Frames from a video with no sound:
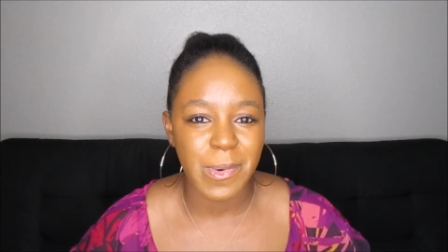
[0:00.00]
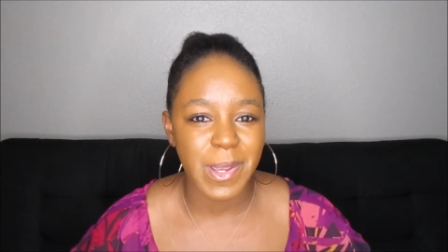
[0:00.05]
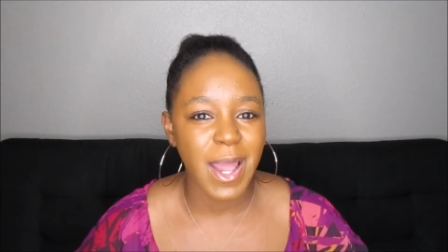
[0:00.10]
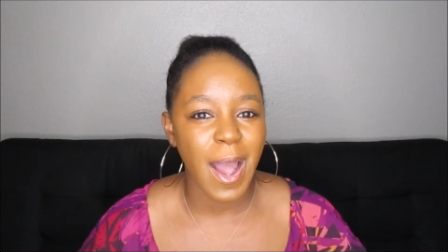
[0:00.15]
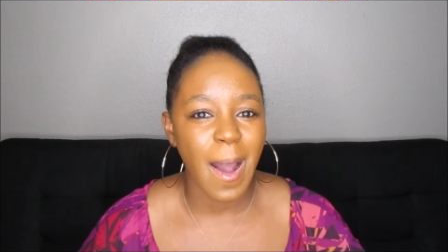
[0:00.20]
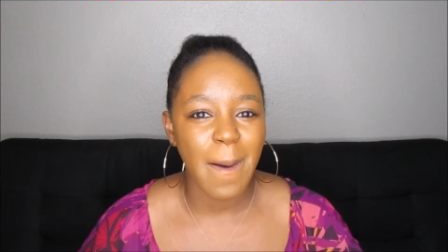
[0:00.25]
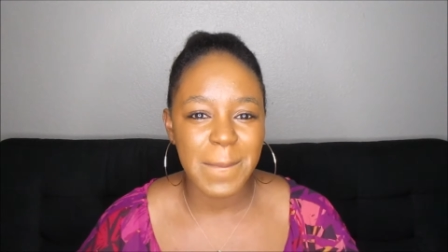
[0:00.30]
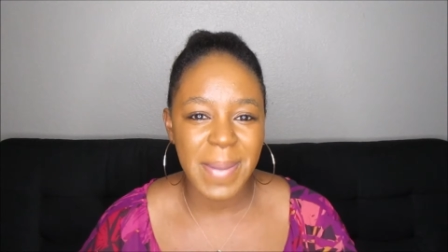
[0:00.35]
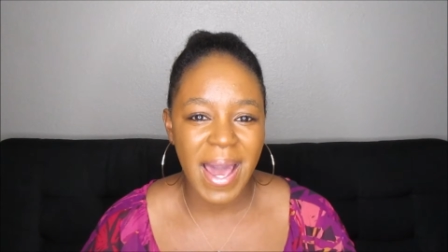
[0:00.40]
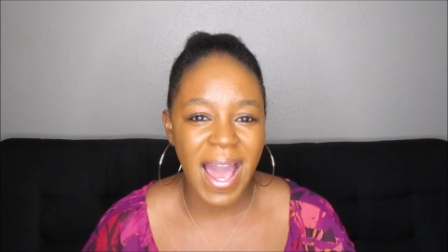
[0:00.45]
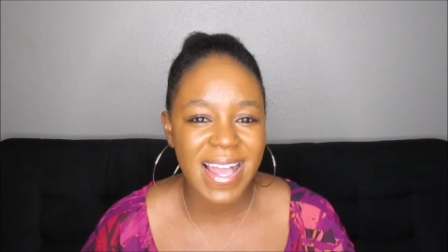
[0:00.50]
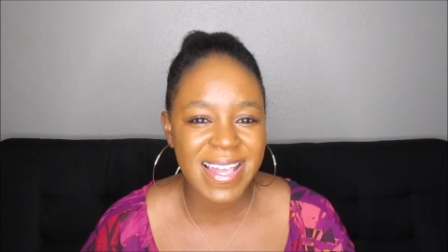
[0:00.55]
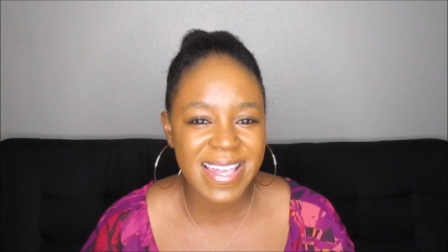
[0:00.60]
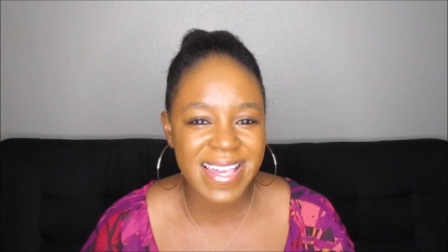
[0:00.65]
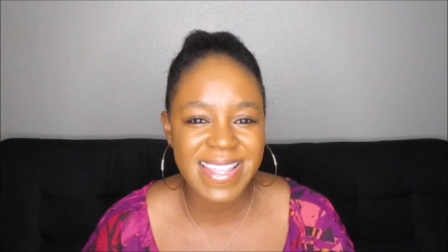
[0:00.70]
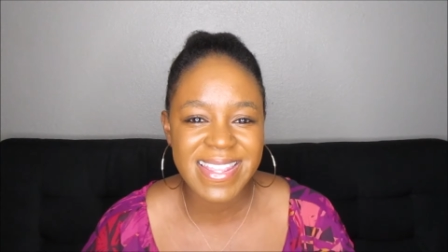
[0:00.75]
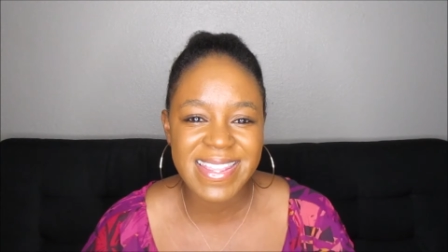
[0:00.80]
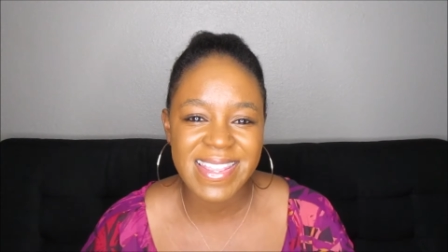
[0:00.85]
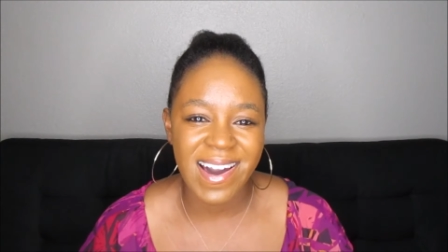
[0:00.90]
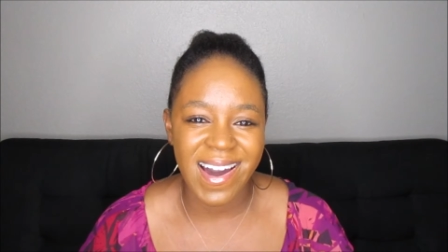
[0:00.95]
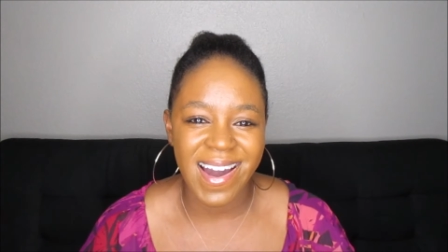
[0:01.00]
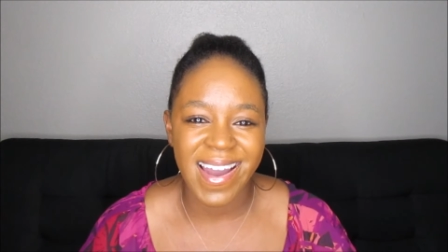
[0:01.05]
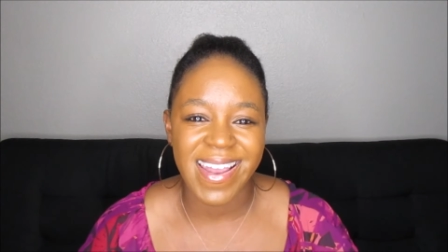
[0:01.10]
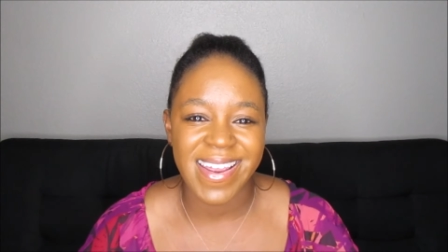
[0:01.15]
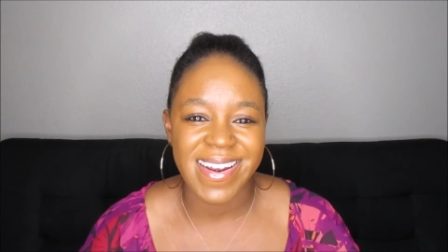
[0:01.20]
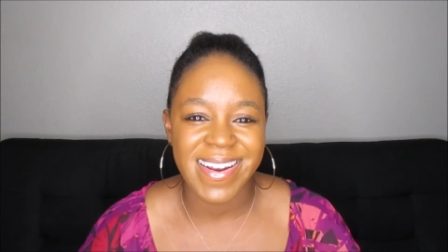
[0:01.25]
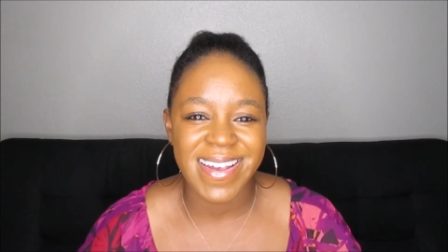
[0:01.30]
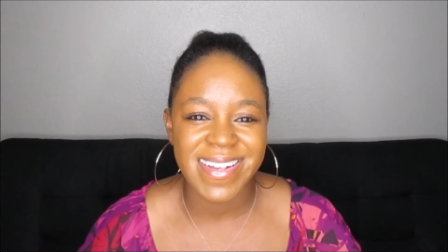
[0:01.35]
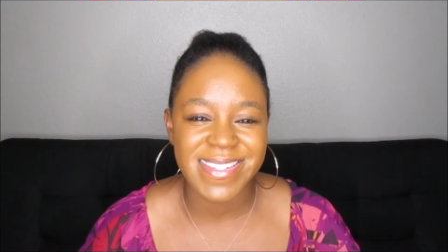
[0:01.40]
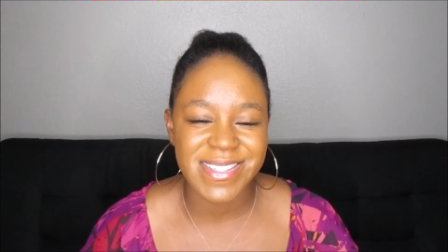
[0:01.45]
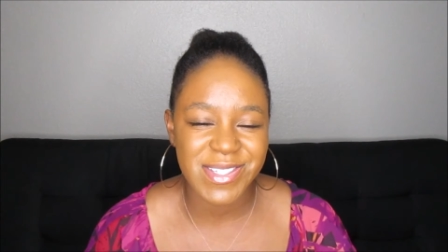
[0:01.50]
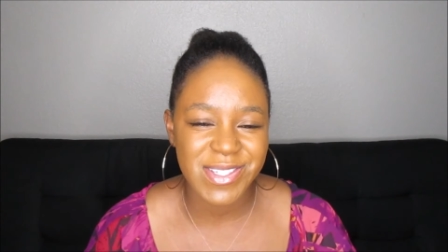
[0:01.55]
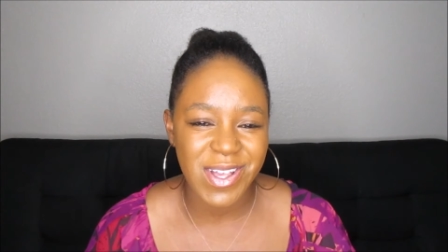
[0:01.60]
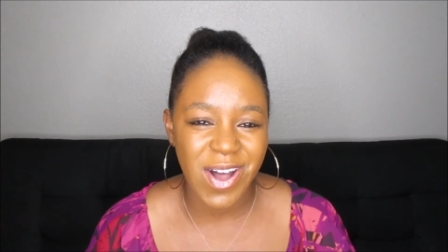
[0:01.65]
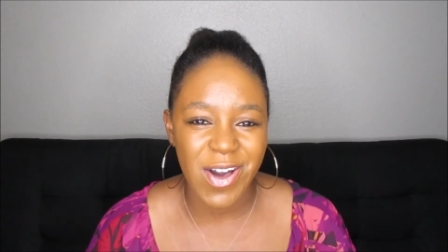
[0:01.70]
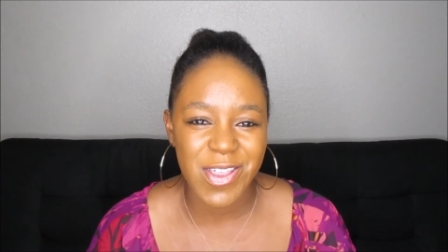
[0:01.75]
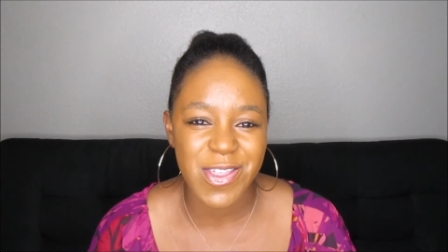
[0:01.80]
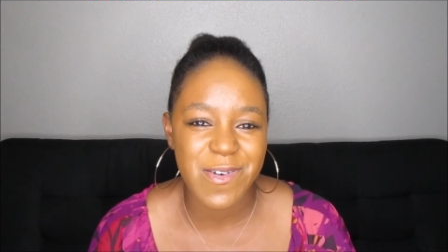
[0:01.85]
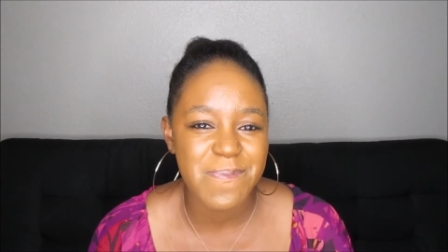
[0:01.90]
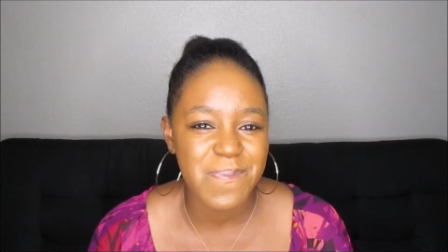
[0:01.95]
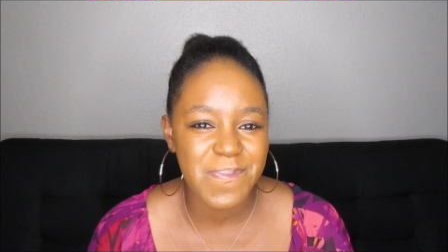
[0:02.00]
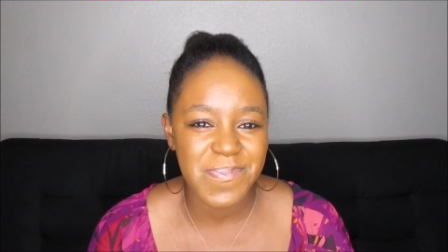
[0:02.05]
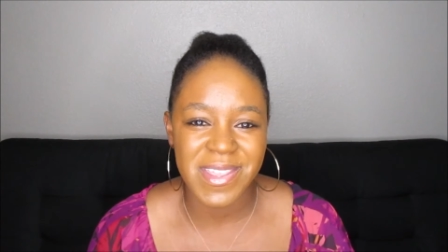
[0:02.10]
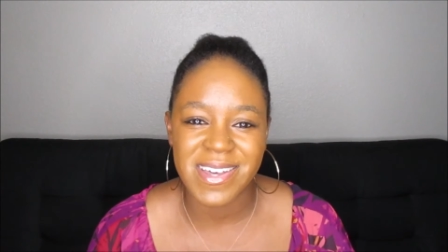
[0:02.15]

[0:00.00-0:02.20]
We got back in line and saw the,